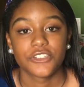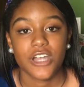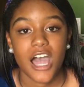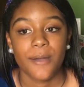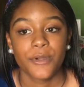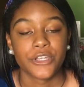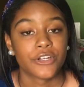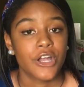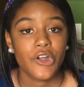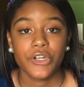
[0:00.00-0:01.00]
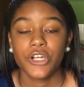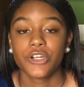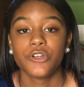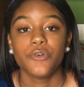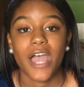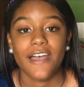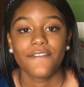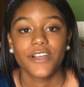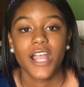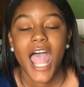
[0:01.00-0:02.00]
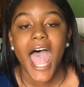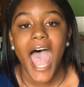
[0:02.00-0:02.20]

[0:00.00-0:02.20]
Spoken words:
job or your owner or whoever